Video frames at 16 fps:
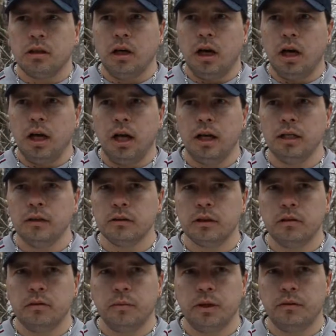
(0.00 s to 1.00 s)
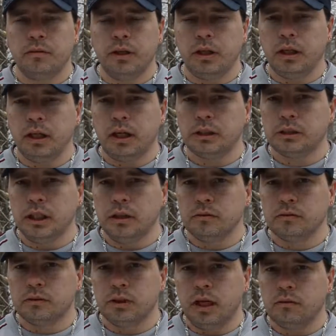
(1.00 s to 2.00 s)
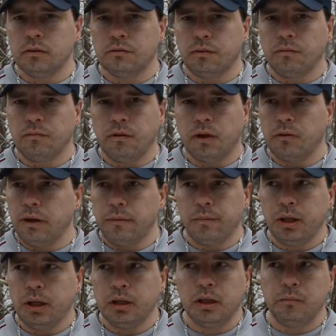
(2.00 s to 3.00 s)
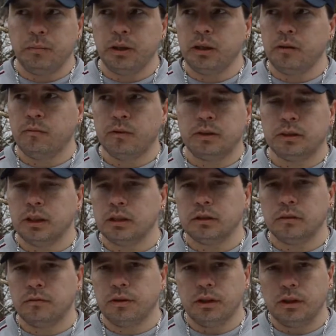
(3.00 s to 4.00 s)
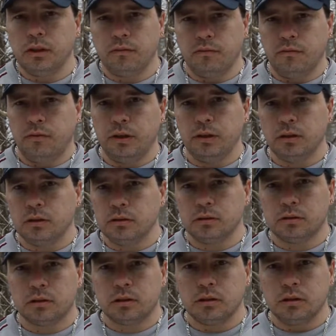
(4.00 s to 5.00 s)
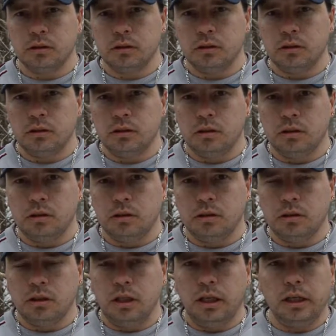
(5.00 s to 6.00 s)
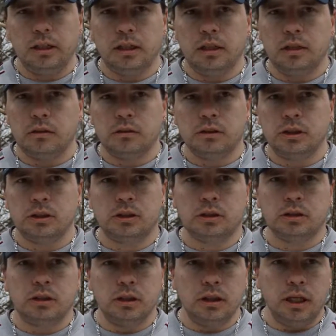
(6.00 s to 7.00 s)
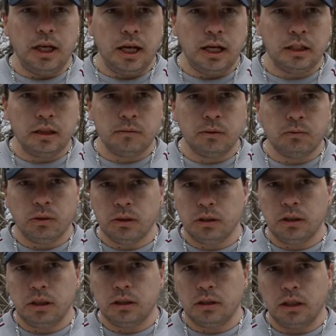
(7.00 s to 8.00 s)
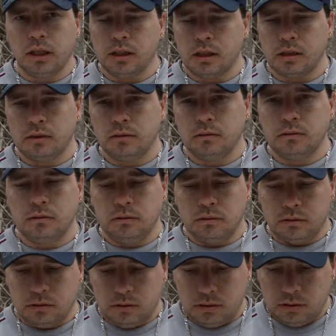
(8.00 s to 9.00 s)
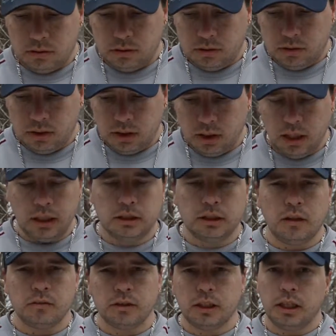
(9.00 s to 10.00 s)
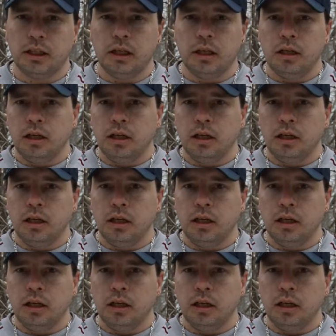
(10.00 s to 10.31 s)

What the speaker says: I hear a little bit of the sound traveling from far away. I mean, it could be the sound of the different vehicles, and, you know, it just add up to one another. I don't know. It's tough to say.